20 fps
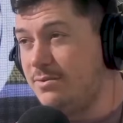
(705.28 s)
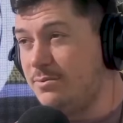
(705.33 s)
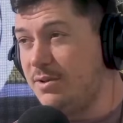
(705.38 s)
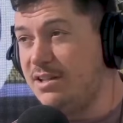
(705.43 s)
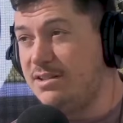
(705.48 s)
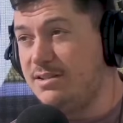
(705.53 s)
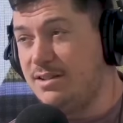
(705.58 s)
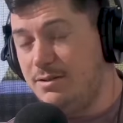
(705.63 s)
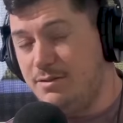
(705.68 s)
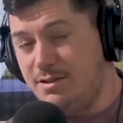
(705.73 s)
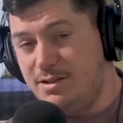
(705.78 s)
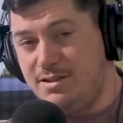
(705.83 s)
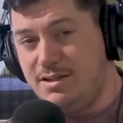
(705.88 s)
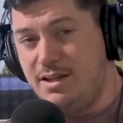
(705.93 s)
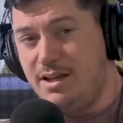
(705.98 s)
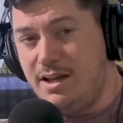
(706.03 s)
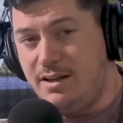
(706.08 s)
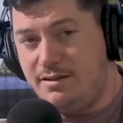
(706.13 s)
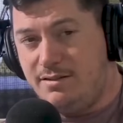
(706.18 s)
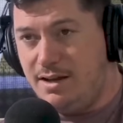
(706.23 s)
We'll
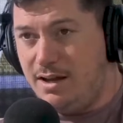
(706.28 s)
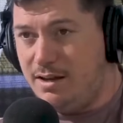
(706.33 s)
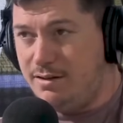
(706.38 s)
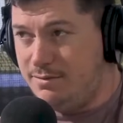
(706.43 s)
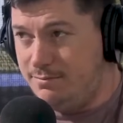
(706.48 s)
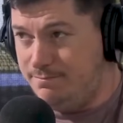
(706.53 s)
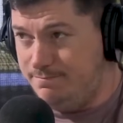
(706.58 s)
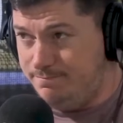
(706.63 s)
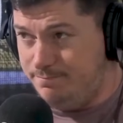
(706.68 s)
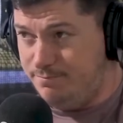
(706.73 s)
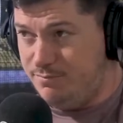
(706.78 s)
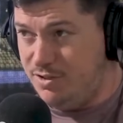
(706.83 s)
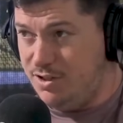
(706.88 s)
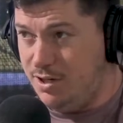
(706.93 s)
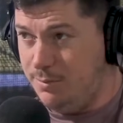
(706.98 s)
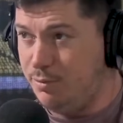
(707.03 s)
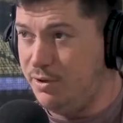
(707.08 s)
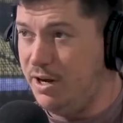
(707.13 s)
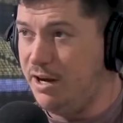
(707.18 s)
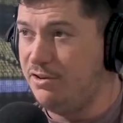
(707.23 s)
say at
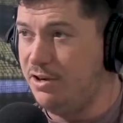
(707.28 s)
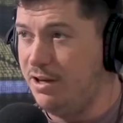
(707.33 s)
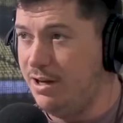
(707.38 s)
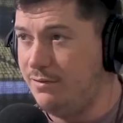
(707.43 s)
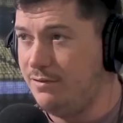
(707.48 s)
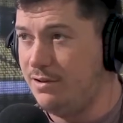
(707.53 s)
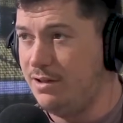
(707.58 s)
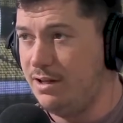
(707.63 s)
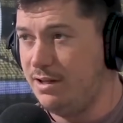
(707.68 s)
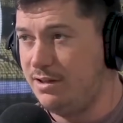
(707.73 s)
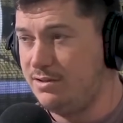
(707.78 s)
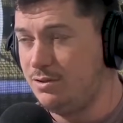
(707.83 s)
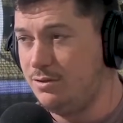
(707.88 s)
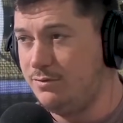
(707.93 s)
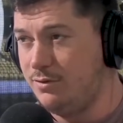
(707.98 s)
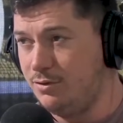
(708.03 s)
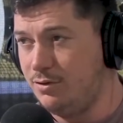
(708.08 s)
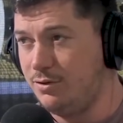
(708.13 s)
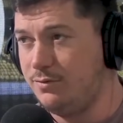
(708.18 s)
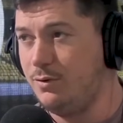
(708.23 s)
Tipperary level, like, so
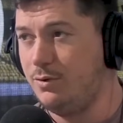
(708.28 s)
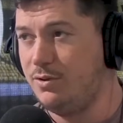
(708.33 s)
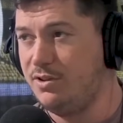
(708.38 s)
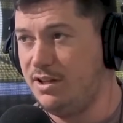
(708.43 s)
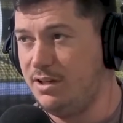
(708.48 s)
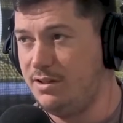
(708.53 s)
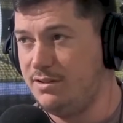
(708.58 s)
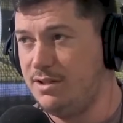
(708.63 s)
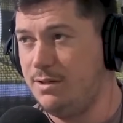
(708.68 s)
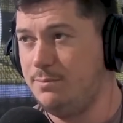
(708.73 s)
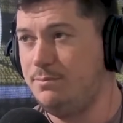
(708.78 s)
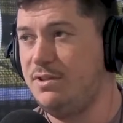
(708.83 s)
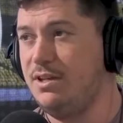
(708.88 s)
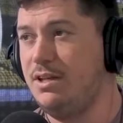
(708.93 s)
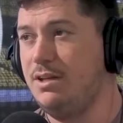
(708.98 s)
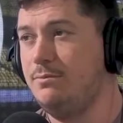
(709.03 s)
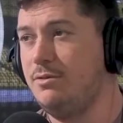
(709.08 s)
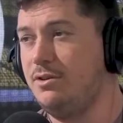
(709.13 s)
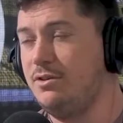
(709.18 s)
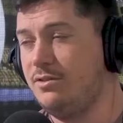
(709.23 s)
if under 14 tip
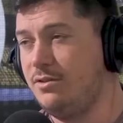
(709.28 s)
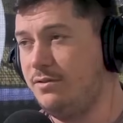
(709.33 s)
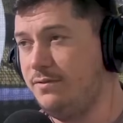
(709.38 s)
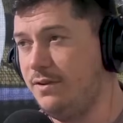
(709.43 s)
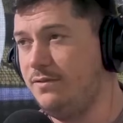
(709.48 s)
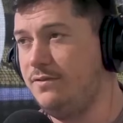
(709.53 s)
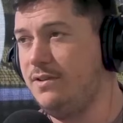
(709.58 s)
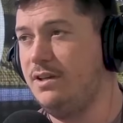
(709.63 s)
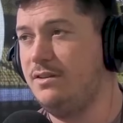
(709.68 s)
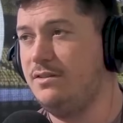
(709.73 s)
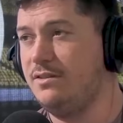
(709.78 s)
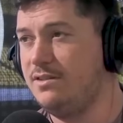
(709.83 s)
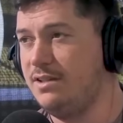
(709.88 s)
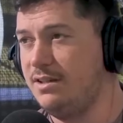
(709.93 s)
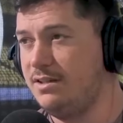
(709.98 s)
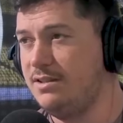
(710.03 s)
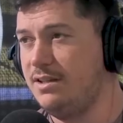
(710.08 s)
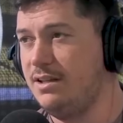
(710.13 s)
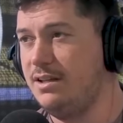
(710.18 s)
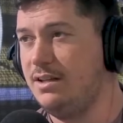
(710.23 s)
team or under 15 or
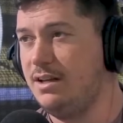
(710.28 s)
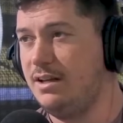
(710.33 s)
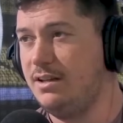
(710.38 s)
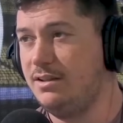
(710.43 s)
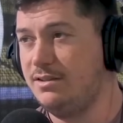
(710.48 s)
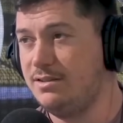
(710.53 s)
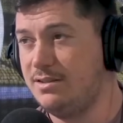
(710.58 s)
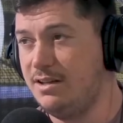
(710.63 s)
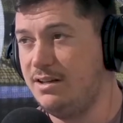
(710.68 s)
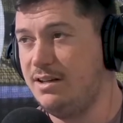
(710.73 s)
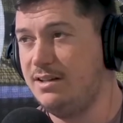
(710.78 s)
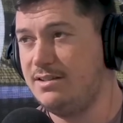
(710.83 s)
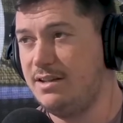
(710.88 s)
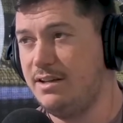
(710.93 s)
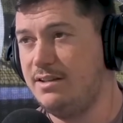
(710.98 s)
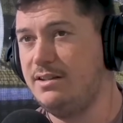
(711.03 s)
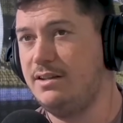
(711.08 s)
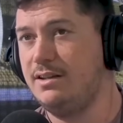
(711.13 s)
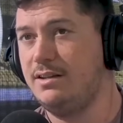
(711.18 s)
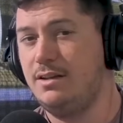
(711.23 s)
16, like it's nearly
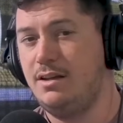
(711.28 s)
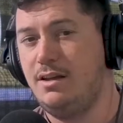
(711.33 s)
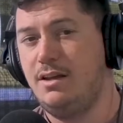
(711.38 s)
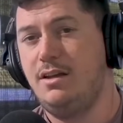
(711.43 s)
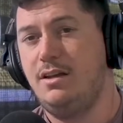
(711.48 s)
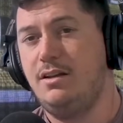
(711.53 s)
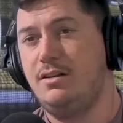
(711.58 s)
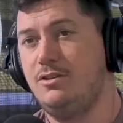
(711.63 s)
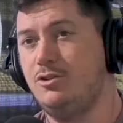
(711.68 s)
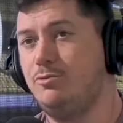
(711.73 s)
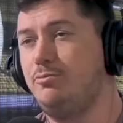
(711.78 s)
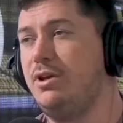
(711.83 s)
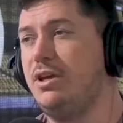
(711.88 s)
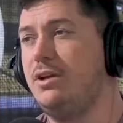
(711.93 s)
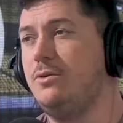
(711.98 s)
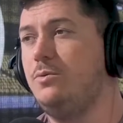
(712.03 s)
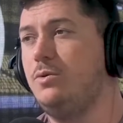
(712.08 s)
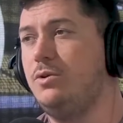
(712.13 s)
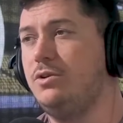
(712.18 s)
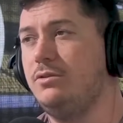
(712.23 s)
said to you, look,
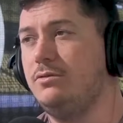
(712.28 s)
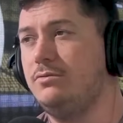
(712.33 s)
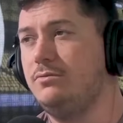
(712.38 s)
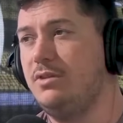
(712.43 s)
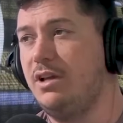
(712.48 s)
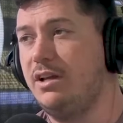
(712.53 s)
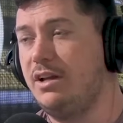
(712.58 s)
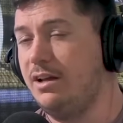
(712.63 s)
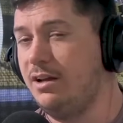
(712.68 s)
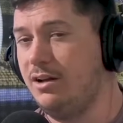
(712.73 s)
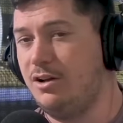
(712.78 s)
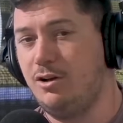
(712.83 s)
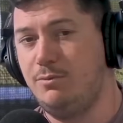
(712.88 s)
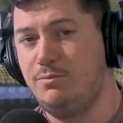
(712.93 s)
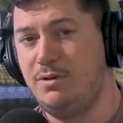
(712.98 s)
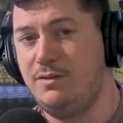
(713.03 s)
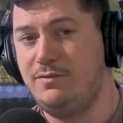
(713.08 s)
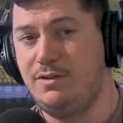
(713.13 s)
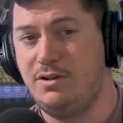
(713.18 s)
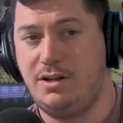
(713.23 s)
pick one. Like at a
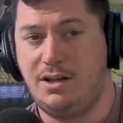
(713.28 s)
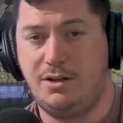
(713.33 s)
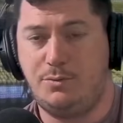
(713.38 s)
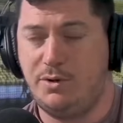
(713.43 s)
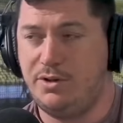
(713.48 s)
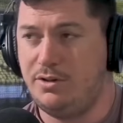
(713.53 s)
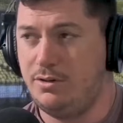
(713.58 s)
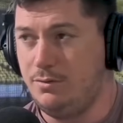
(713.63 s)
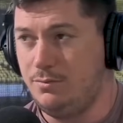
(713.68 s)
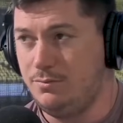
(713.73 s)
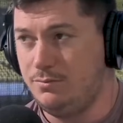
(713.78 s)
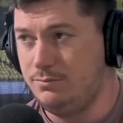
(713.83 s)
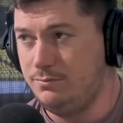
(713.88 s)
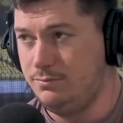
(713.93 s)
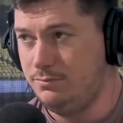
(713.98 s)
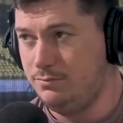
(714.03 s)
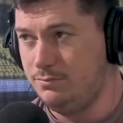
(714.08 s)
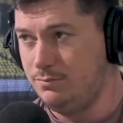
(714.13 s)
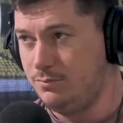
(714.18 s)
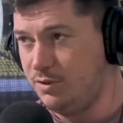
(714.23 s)
club level, like we're
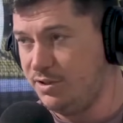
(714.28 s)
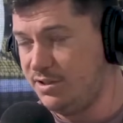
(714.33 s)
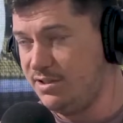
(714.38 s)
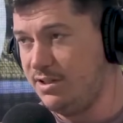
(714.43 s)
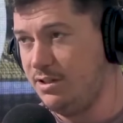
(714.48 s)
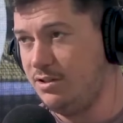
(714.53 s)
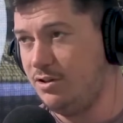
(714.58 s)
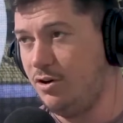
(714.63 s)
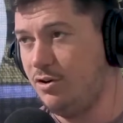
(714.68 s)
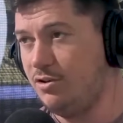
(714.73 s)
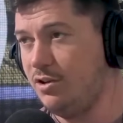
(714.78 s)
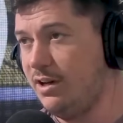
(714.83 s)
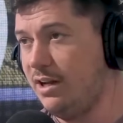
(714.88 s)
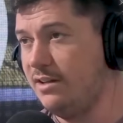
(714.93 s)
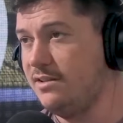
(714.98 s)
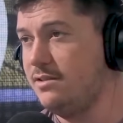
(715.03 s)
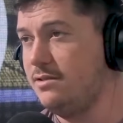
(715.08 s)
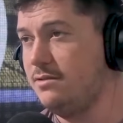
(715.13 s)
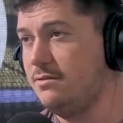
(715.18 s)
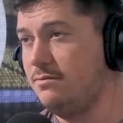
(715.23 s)
senior hurling
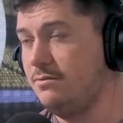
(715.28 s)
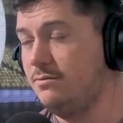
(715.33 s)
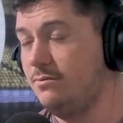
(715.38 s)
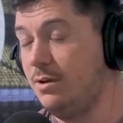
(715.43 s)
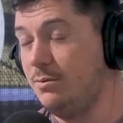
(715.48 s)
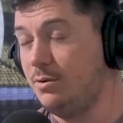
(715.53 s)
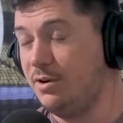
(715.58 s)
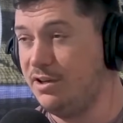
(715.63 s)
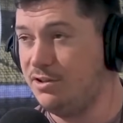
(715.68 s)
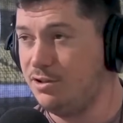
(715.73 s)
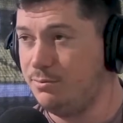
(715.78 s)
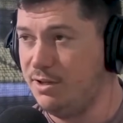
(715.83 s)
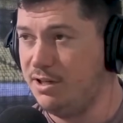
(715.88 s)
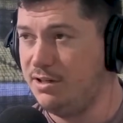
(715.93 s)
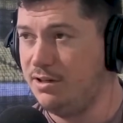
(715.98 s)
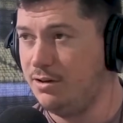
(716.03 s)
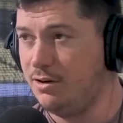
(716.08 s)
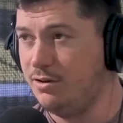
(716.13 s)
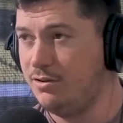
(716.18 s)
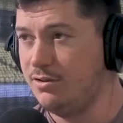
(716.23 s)
and we're
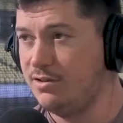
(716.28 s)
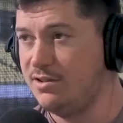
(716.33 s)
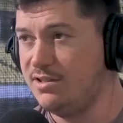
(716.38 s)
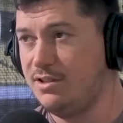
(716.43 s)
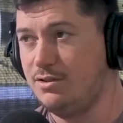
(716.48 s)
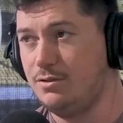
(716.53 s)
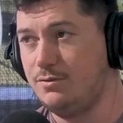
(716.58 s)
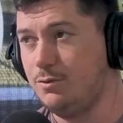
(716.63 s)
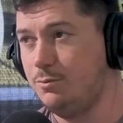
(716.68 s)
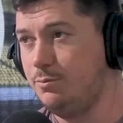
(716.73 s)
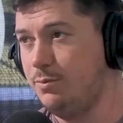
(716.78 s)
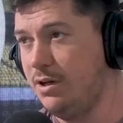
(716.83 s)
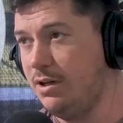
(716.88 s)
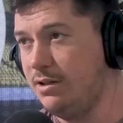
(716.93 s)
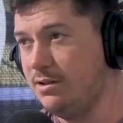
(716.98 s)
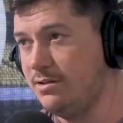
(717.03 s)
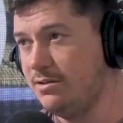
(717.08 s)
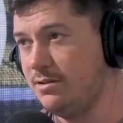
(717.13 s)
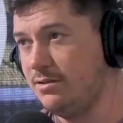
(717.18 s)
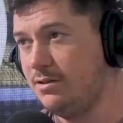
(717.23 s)
intermediate hurling, senior
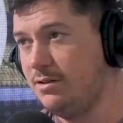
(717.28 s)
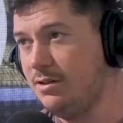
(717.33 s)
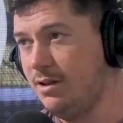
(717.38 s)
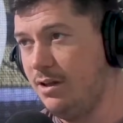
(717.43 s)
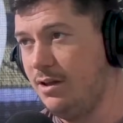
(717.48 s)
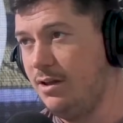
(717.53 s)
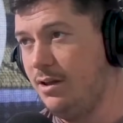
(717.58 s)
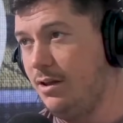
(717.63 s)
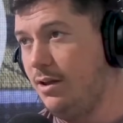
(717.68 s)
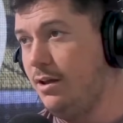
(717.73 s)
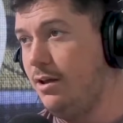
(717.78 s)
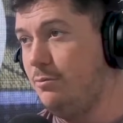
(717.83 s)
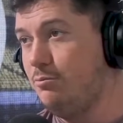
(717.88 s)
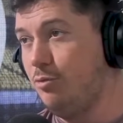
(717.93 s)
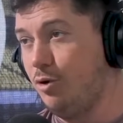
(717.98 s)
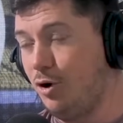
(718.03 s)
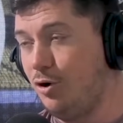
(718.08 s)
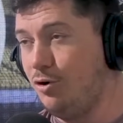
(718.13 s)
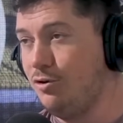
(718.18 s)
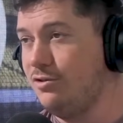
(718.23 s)
football. So,
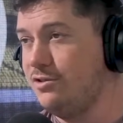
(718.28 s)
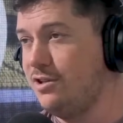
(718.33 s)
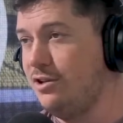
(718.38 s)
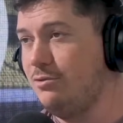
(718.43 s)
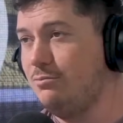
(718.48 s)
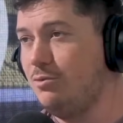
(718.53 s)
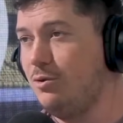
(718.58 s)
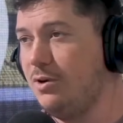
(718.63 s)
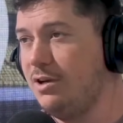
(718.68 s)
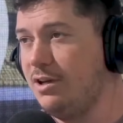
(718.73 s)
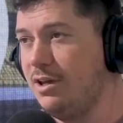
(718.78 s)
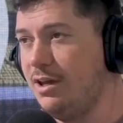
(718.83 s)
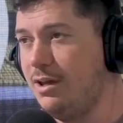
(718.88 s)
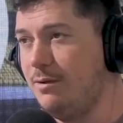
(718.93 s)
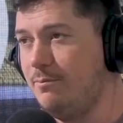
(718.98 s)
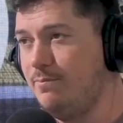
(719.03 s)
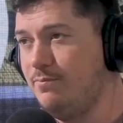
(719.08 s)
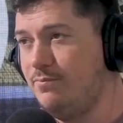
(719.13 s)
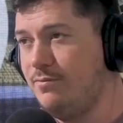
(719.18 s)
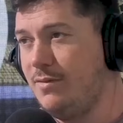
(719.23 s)
but hurling's our number one
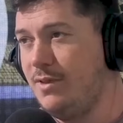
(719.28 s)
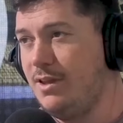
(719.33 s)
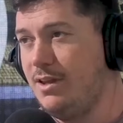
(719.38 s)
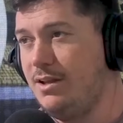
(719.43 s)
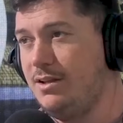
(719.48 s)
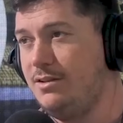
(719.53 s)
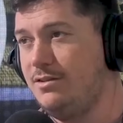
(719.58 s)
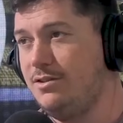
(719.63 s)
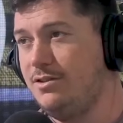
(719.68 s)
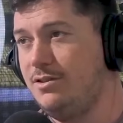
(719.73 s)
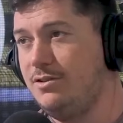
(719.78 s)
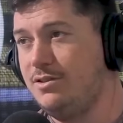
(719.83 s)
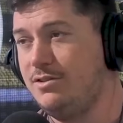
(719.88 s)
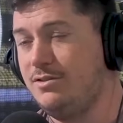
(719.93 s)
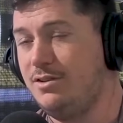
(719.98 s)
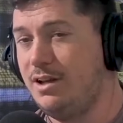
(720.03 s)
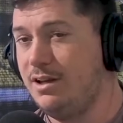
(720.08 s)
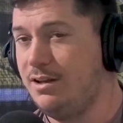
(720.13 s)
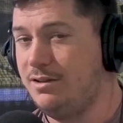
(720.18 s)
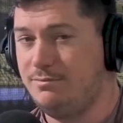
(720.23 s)
game, you know.
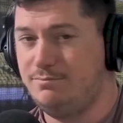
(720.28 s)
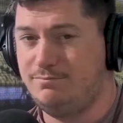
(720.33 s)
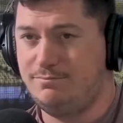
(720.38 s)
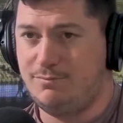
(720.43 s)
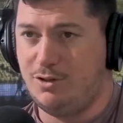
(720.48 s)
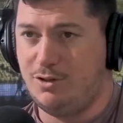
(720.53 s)
So like,